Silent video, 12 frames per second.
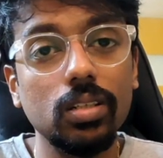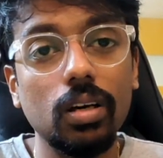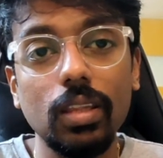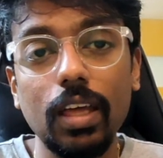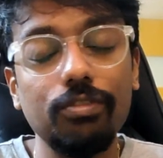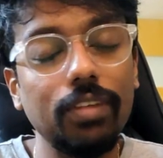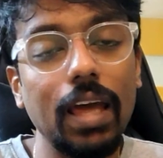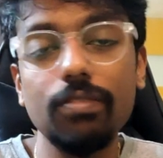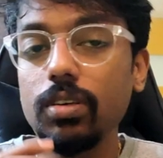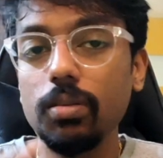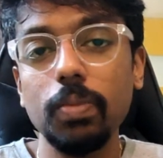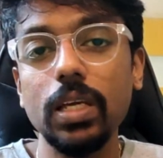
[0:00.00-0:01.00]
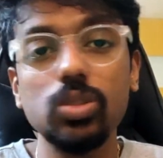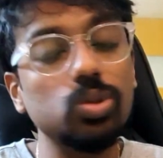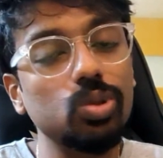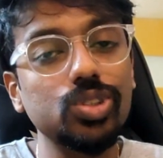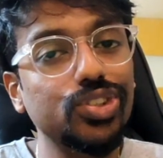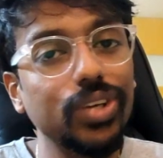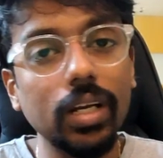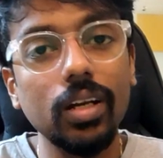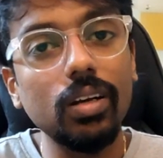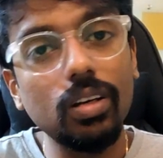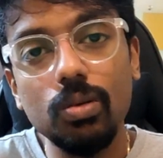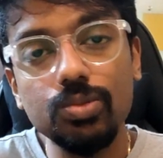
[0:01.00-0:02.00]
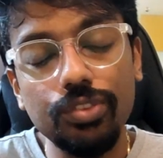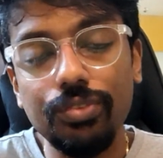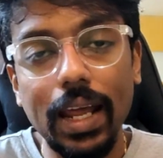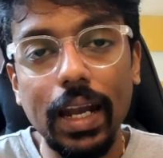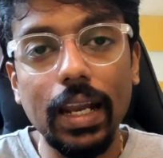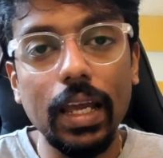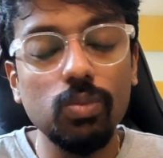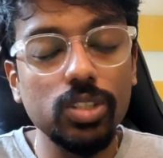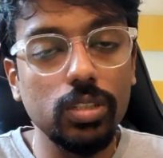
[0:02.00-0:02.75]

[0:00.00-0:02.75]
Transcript: They've never been so strict in terms of deadline,